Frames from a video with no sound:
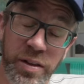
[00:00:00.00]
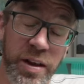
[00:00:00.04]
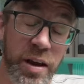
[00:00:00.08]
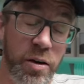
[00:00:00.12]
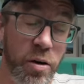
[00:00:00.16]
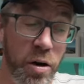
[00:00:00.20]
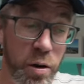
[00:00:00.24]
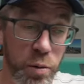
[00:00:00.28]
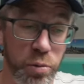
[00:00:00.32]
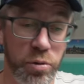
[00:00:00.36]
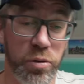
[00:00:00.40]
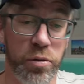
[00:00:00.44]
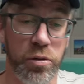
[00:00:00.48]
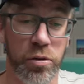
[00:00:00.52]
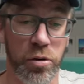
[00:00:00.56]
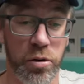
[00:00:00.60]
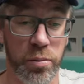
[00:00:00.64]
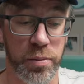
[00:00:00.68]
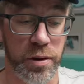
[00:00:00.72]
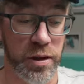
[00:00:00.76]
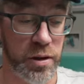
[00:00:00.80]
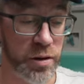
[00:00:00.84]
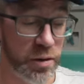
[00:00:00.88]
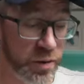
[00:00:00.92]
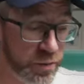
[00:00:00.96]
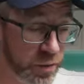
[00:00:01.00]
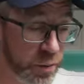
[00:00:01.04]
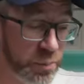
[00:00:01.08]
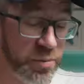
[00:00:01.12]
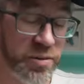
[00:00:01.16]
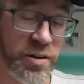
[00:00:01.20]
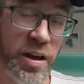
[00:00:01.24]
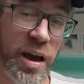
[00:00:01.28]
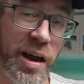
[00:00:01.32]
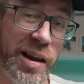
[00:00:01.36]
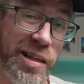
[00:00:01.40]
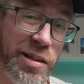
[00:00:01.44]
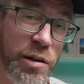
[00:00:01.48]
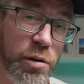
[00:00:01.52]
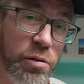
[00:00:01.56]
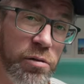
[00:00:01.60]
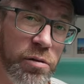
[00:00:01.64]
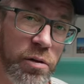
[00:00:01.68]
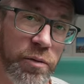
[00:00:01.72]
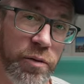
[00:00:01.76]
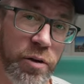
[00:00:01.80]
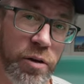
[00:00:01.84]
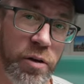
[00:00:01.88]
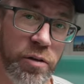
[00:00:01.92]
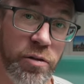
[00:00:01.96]
Now, I would normally, if I'm scanning these
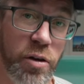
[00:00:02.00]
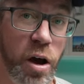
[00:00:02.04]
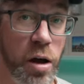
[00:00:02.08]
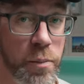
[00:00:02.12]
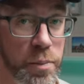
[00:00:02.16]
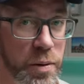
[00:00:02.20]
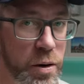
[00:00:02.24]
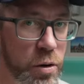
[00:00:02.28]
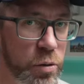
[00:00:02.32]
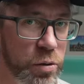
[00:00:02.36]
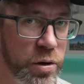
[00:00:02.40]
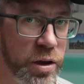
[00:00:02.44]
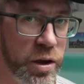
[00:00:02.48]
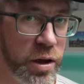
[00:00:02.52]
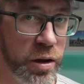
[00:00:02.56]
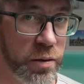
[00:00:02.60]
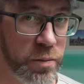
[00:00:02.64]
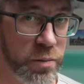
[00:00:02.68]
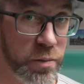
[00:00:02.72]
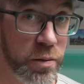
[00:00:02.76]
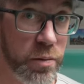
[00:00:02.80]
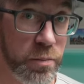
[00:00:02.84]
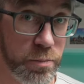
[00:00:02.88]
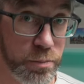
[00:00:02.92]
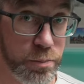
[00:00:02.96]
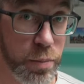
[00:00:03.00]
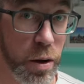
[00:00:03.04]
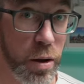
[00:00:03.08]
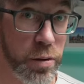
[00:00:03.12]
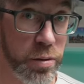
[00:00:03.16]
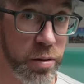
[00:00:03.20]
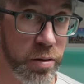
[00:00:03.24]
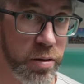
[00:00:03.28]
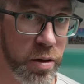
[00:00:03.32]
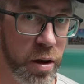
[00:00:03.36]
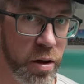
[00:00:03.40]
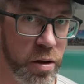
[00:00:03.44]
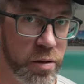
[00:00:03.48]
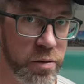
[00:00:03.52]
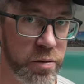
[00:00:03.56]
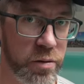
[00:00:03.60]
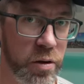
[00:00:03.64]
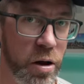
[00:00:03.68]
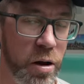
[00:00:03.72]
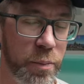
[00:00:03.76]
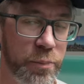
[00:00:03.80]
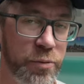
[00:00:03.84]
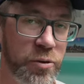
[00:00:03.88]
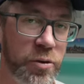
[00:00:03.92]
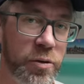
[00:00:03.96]
reviews, I'd be looking at both of those
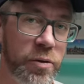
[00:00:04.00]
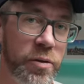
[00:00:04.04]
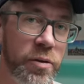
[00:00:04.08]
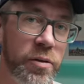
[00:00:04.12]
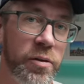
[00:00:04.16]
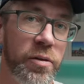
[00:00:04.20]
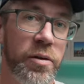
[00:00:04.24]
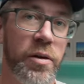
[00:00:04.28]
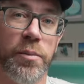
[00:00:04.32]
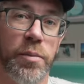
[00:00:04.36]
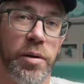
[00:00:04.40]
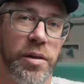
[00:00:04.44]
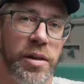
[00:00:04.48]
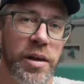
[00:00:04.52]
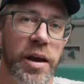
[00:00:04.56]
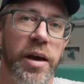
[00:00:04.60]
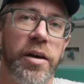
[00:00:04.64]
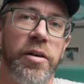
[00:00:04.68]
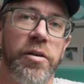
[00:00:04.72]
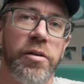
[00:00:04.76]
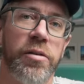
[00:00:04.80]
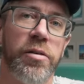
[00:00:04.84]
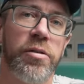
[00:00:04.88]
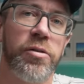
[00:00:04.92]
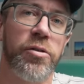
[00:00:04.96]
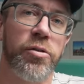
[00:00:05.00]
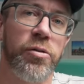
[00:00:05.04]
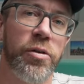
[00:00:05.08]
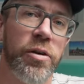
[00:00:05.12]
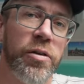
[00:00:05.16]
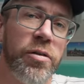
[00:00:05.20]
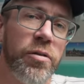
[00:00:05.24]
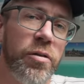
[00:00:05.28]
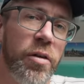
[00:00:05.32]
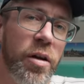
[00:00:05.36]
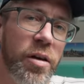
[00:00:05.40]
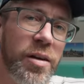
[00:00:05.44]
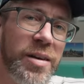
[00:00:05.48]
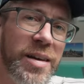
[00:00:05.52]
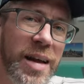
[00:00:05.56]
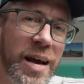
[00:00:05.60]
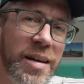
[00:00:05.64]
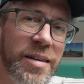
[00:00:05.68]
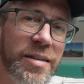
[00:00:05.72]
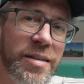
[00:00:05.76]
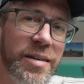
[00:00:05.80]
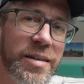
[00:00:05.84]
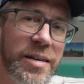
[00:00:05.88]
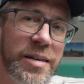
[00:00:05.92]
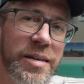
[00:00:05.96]
options, but the editor's choice
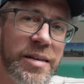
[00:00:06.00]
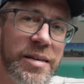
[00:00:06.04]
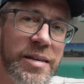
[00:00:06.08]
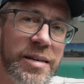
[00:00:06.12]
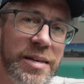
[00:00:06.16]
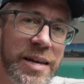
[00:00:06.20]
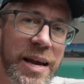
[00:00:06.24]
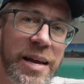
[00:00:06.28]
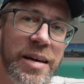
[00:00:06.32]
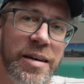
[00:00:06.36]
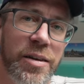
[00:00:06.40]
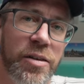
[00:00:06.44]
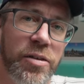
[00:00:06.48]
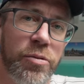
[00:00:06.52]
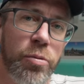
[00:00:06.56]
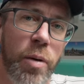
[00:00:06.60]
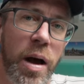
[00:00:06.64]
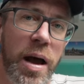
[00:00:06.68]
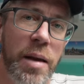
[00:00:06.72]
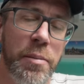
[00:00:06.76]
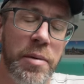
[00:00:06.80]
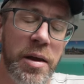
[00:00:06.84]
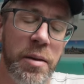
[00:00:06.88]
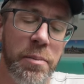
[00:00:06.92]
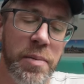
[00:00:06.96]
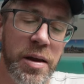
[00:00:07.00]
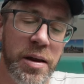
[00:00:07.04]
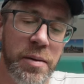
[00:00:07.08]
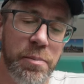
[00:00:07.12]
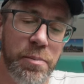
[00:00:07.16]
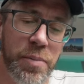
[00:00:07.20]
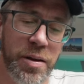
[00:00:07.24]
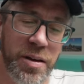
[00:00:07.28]
does tend to sway me a bit.